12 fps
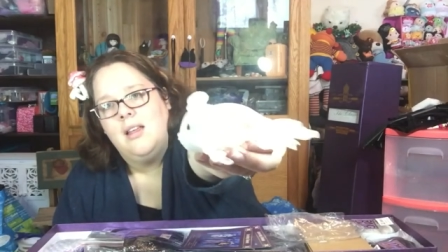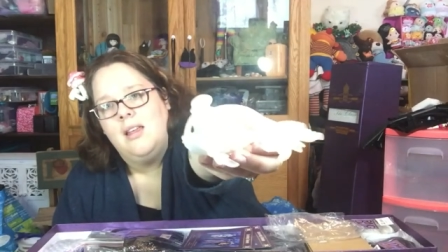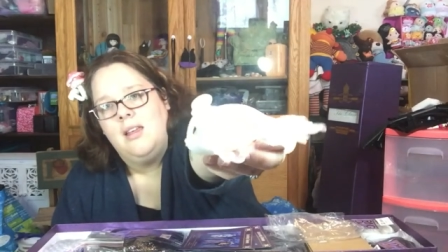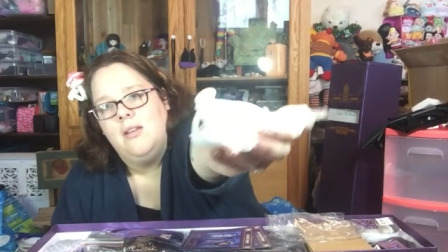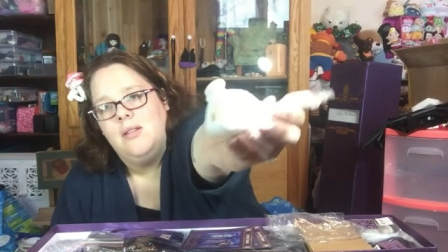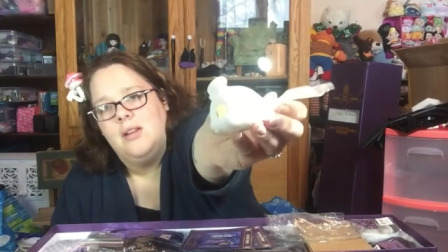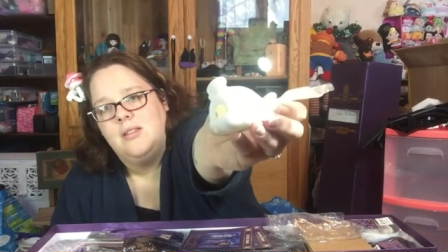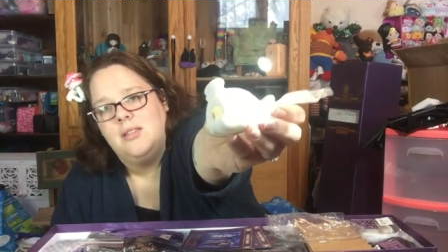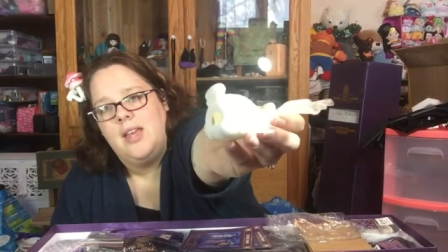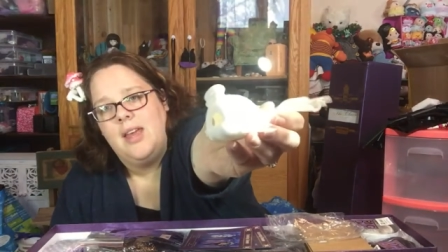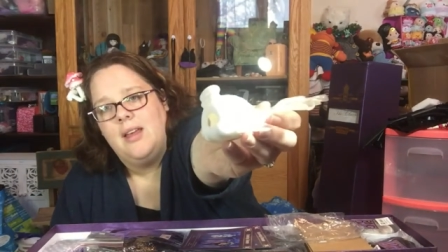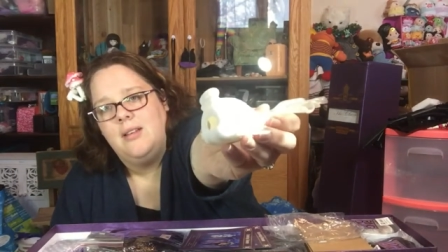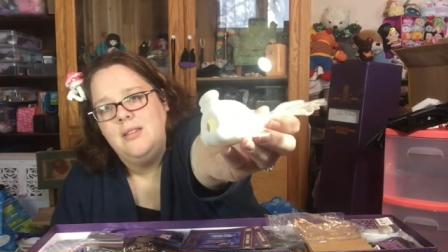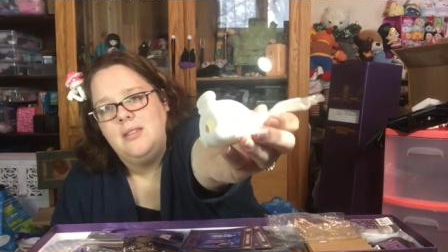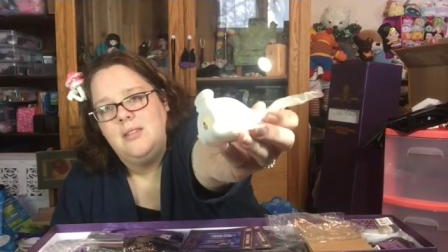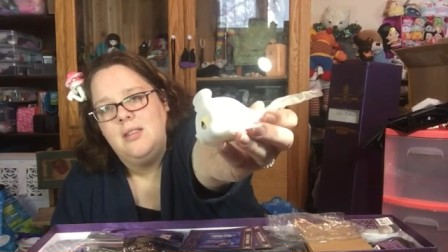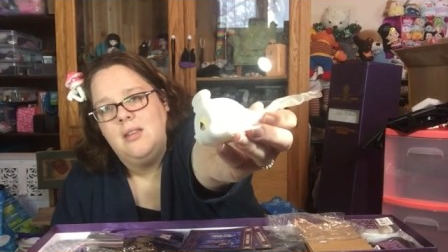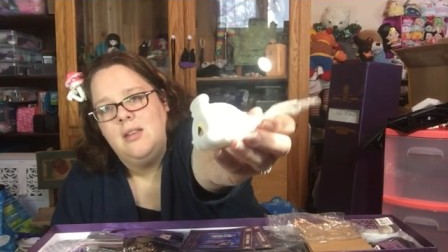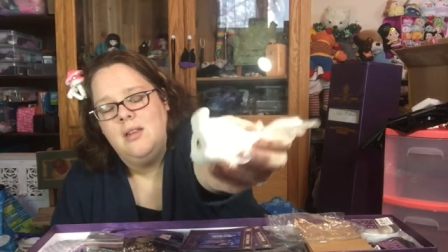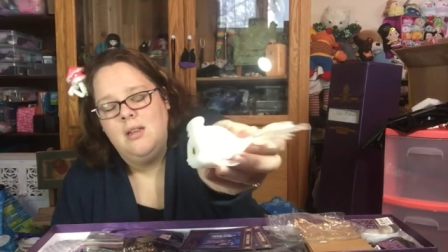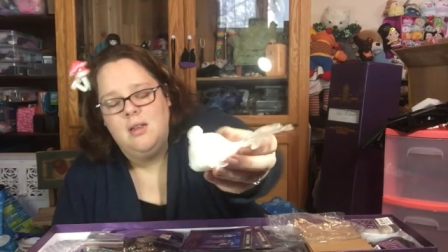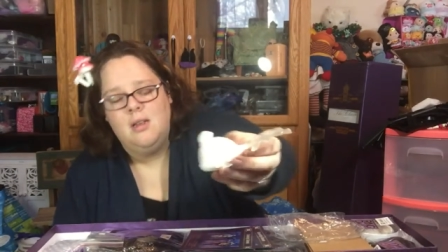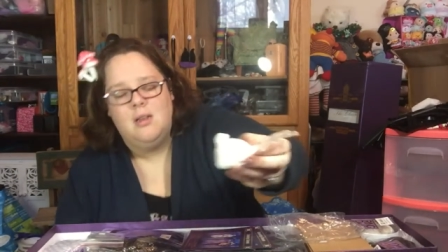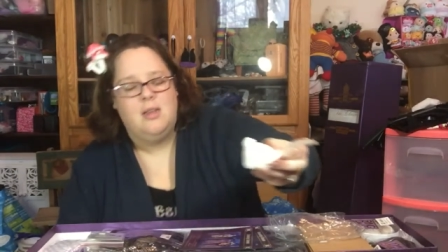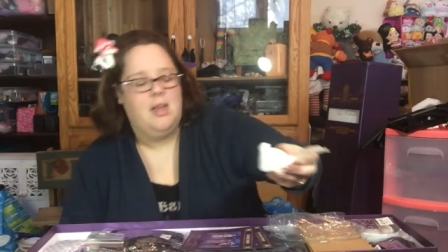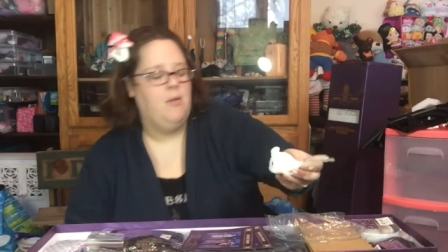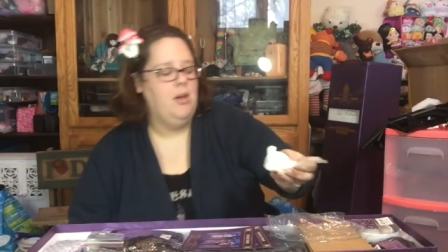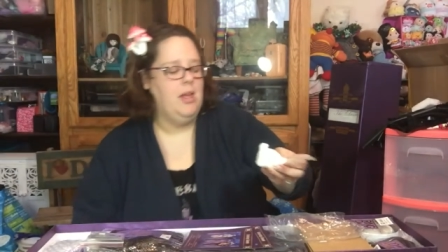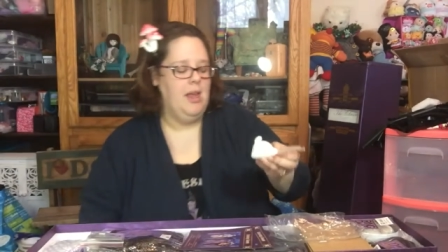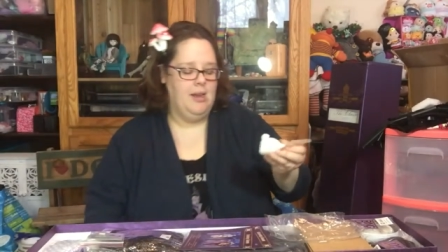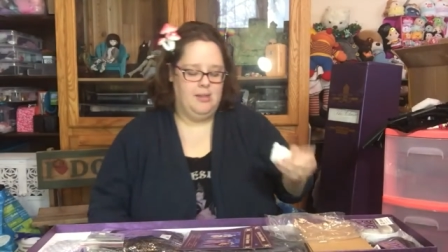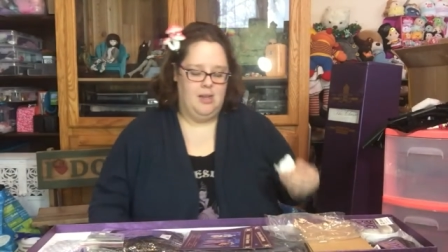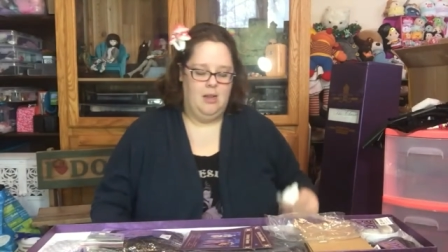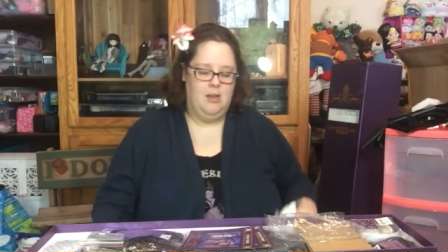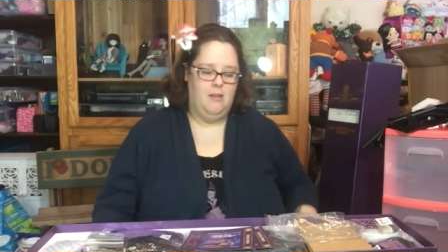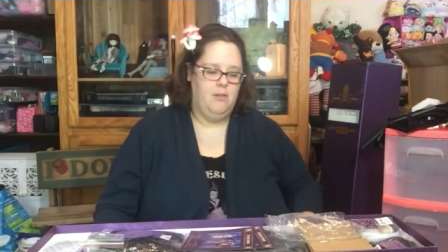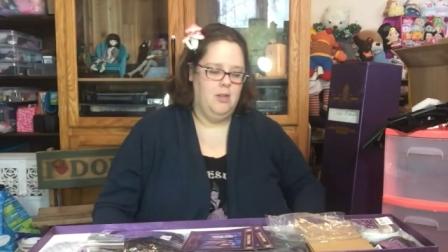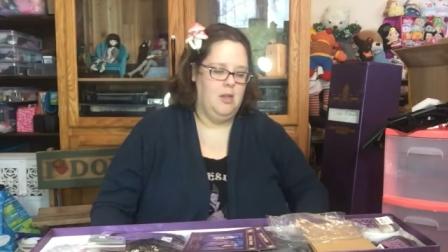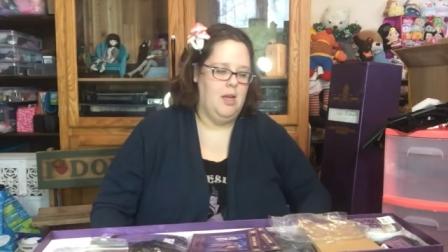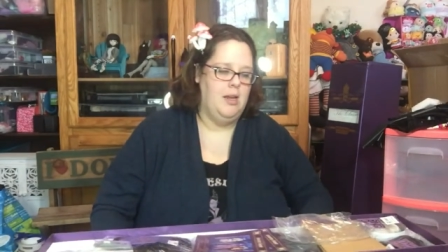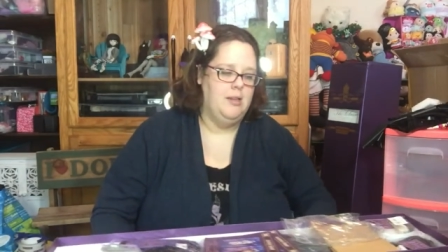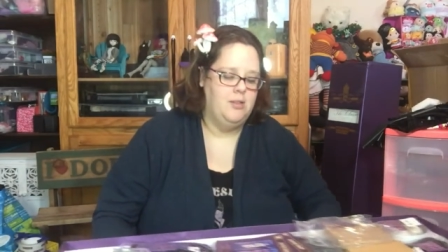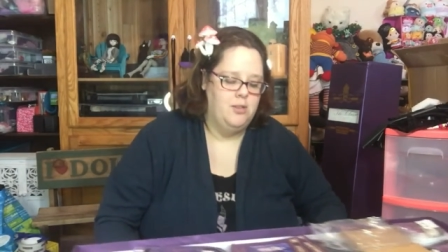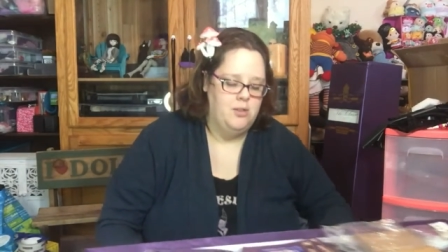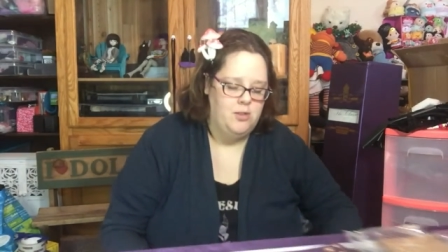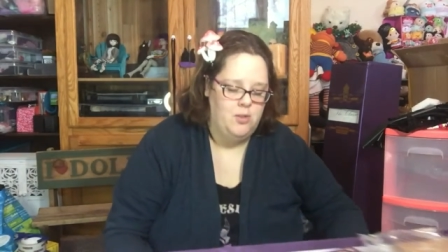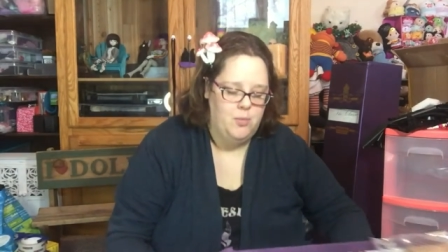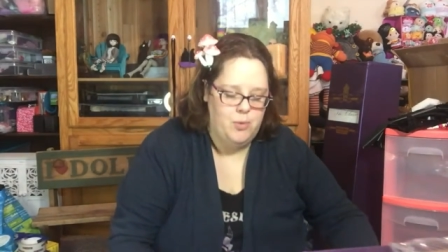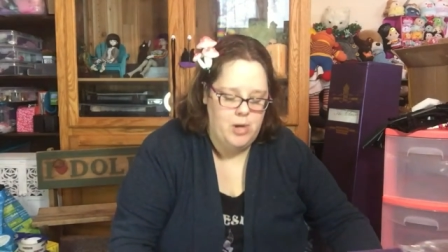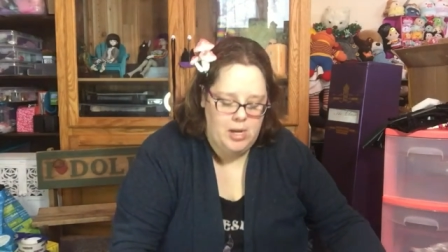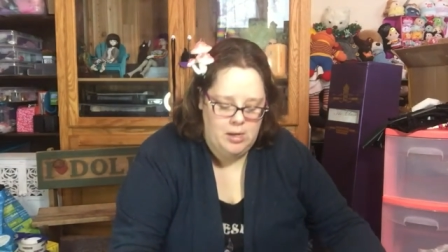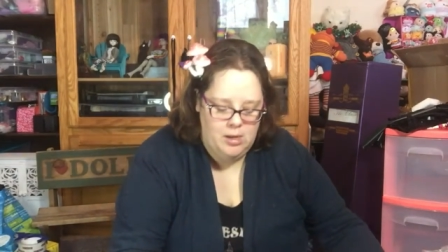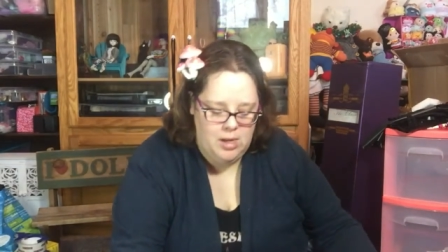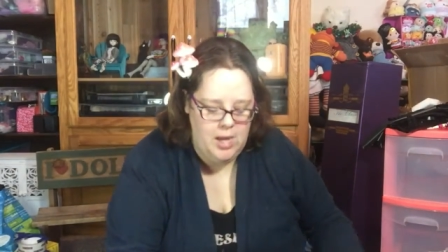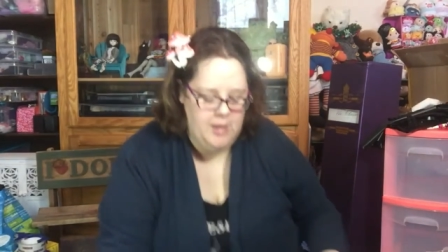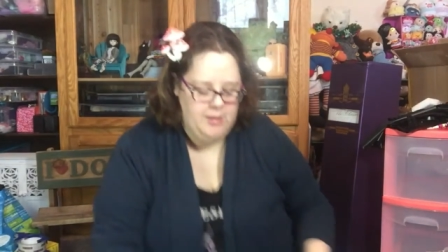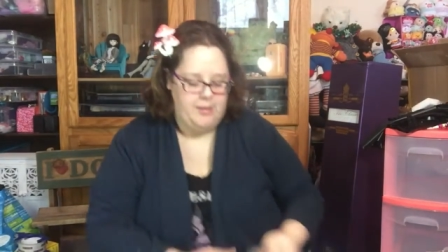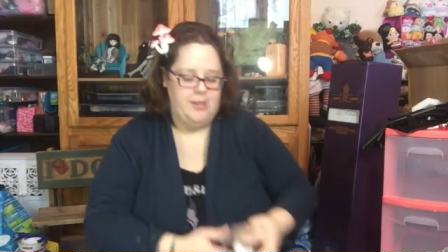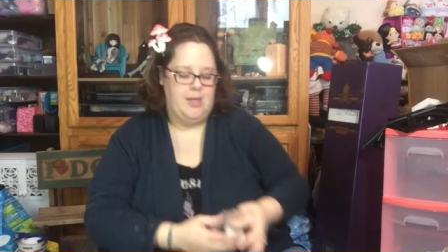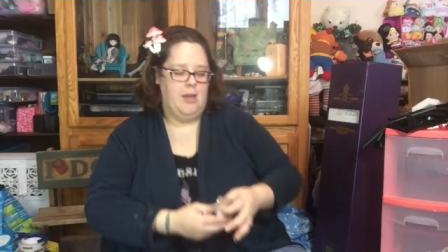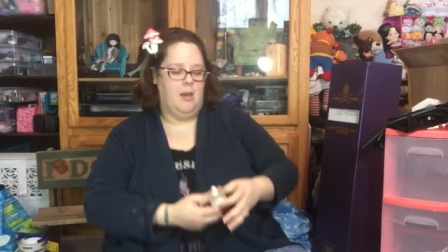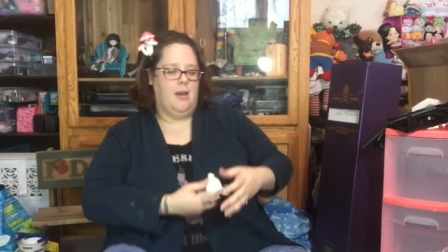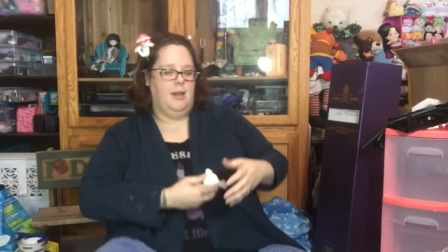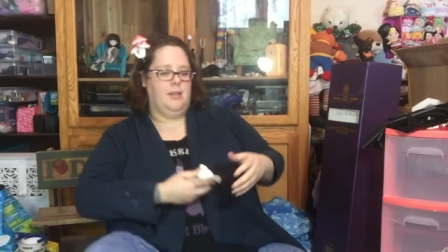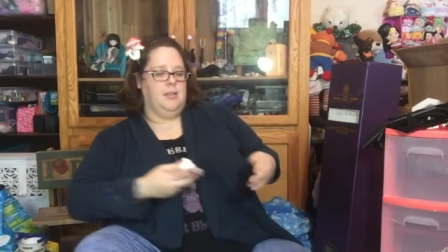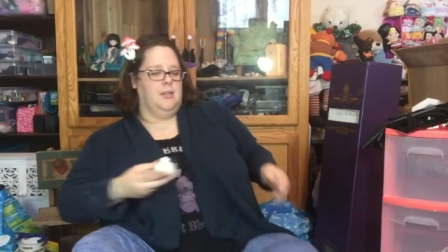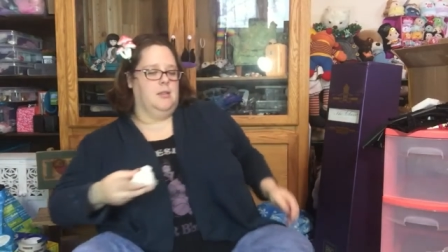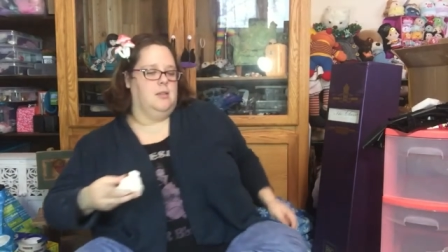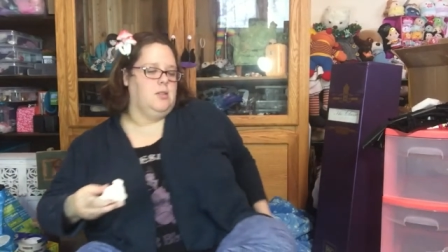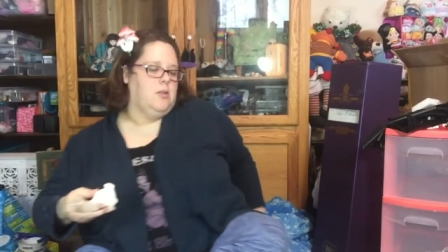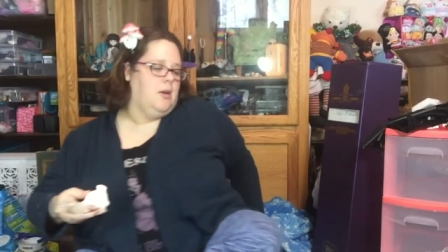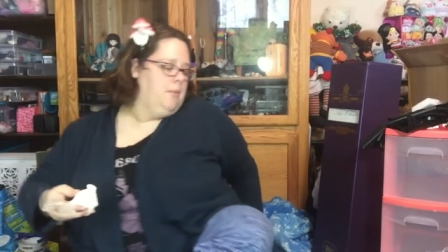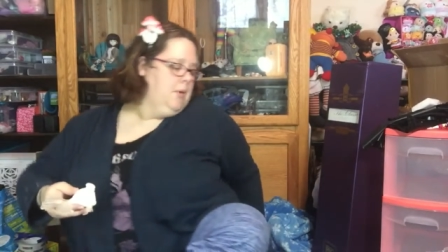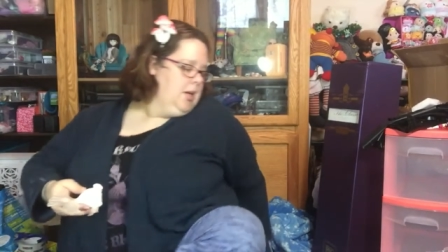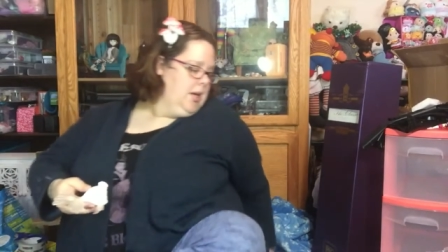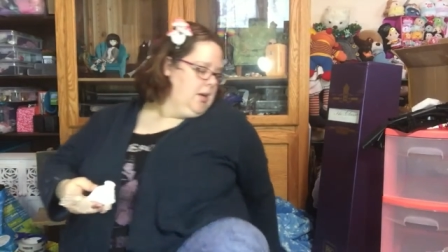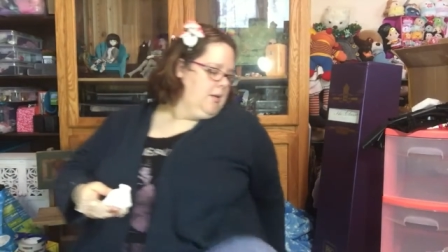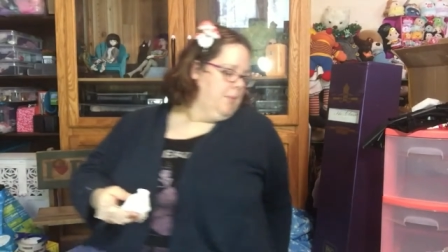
Cute little scales. Now I can't tell if the light is just too bright and you can't see, guys. So I'm going to get